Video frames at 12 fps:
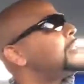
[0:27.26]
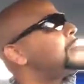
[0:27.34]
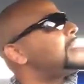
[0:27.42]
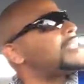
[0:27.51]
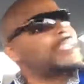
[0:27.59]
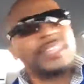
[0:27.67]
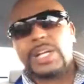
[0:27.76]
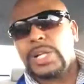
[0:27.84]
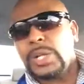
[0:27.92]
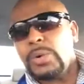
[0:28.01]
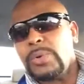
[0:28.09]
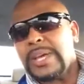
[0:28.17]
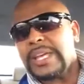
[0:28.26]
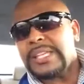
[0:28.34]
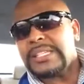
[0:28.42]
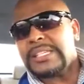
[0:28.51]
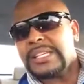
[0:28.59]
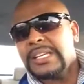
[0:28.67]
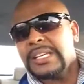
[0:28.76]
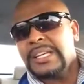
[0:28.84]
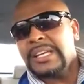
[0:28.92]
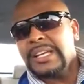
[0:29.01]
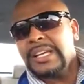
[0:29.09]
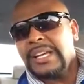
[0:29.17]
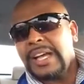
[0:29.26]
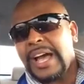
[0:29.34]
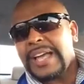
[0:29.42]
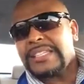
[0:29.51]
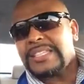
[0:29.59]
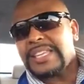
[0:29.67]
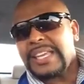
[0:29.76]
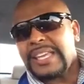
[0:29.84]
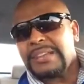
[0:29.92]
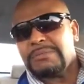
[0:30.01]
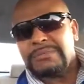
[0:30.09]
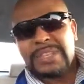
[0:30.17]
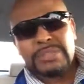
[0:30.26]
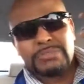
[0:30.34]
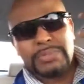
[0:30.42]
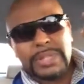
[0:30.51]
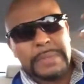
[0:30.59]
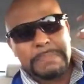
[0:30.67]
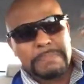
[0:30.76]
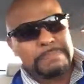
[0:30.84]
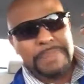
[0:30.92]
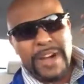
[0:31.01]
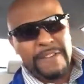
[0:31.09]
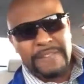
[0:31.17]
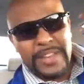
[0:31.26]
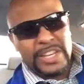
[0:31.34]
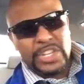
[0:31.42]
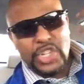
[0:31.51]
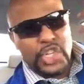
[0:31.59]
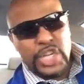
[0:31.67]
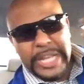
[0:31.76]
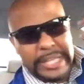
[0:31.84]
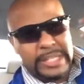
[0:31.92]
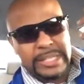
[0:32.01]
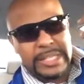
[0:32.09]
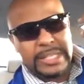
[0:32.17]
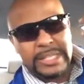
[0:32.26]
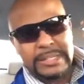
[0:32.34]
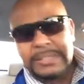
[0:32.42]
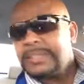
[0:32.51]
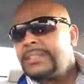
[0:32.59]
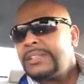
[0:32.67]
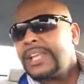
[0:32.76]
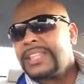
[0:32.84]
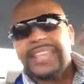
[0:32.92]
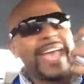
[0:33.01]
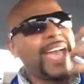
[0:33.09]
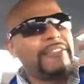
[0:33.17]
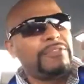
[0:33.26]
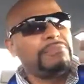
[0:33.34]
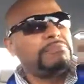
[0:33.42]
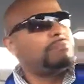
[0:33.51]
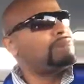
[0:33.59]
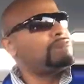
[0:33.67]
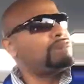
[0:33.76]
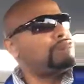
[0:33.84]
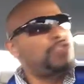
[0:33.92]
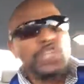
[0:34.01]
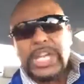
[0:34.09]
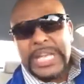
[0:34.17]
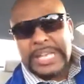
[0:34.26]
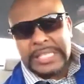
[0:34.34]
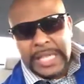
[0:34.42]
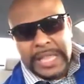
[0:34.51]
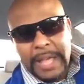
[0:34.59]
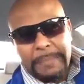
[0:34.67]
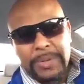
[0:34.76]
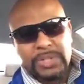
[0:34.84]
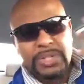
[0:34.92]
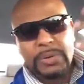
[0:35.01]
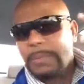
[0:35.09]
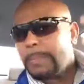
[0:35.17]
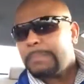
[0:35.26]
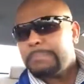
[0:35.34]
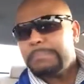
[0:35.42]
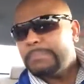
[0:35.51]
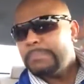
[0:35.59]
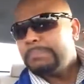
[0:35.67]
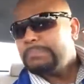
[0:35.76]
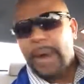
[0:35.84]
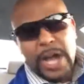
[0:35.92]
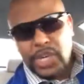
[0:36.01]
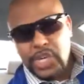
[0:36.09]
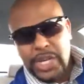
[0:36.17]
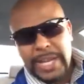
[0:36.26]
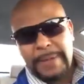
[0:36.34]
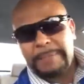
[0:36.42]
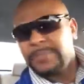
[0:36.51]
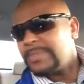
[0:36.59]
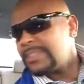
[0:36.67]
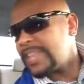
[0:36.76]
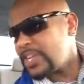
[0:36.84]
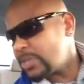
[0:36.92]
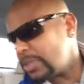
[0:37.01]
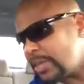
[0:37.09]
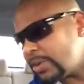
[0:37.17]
Let me see. The clue is I see these really puffy cheeks, mm-hmm. like they have cheese in them. They're so pudgy. Uh-huh. That's your uh-huh.